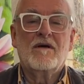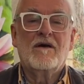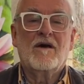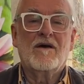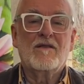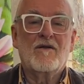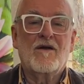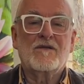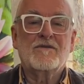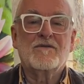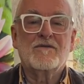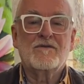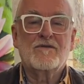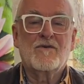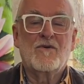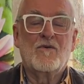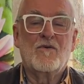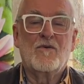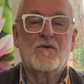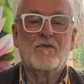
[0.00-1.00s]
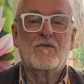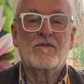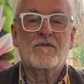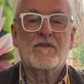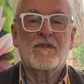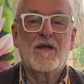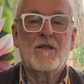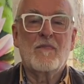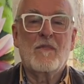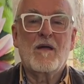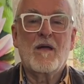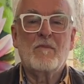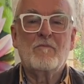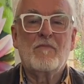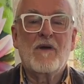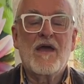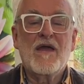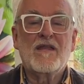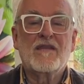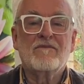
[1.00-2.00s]
I like to call a
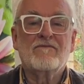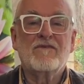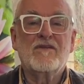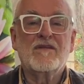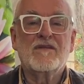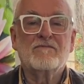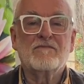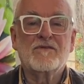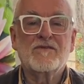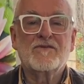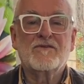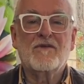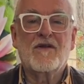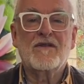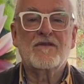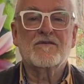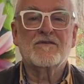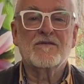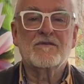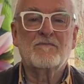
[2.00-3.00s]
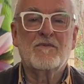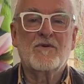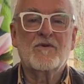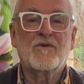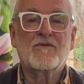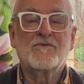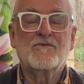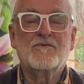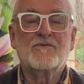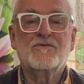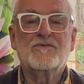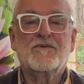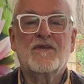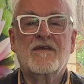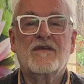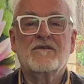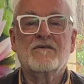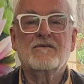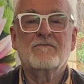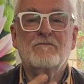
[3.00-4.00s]
band of intimate strangers, because you
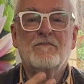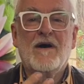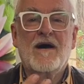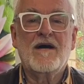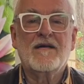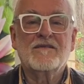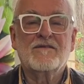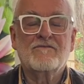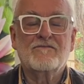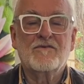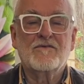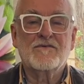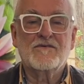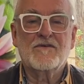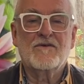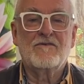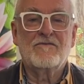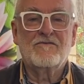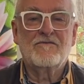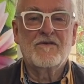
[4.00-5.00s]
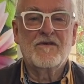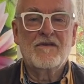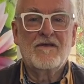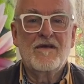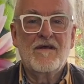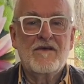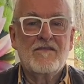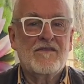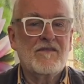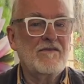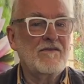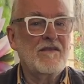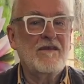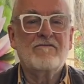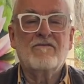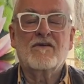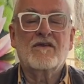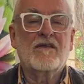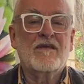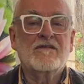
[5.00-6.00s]
share parts of yourself that
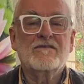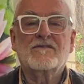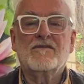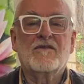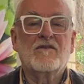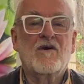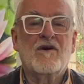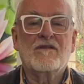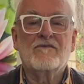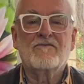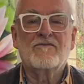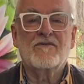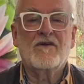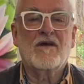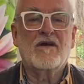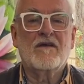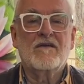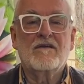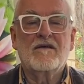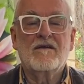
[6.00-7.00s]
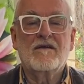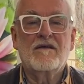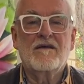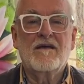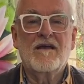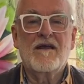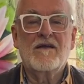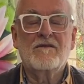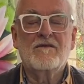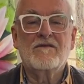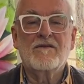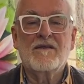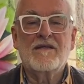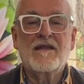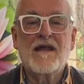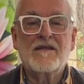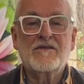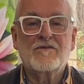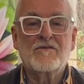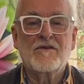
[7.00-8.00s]
never gets the light of day, and it
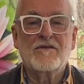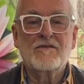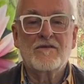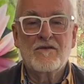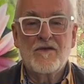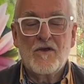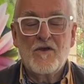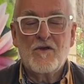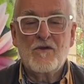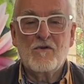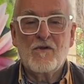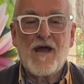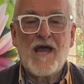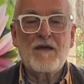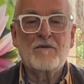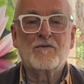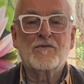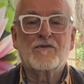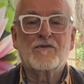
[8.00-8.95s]
actually, you're able